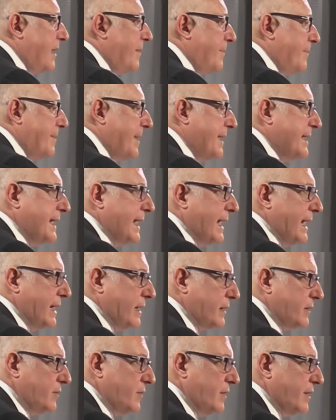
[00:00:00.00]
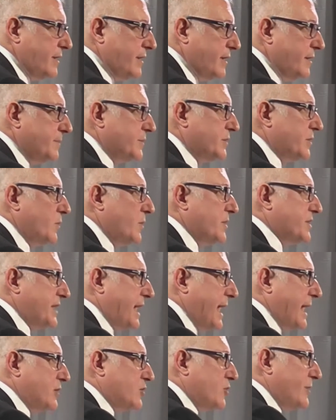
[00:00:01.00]
many algorithms which
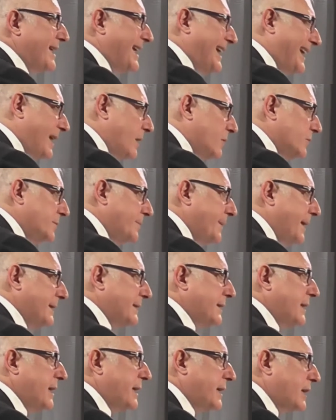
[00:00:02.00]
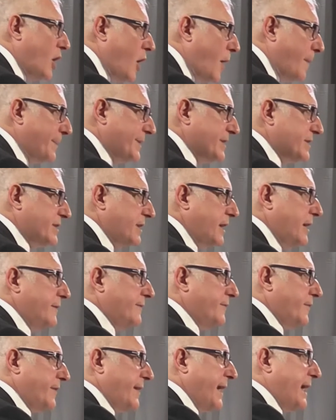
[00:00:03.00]
actually automatically
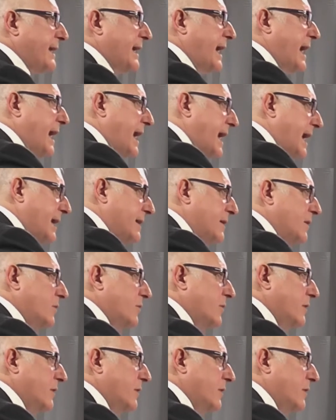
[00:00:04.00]
compensate for that ahead or